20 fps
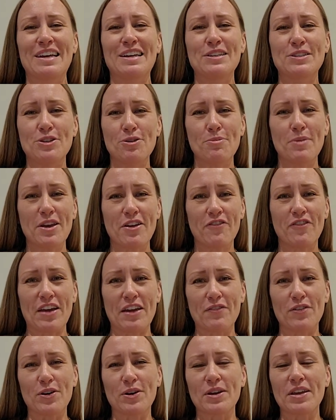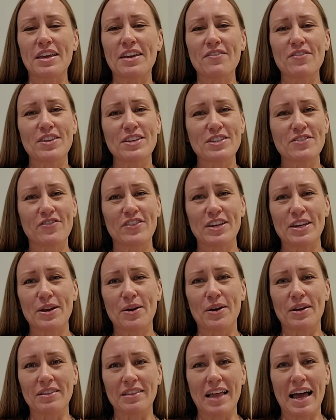Do me a favor, give this
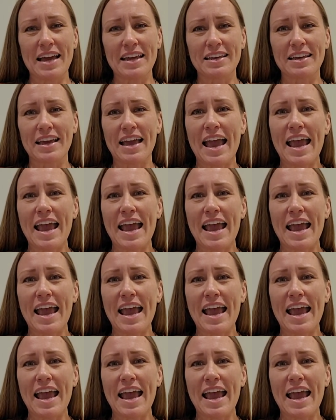video a like,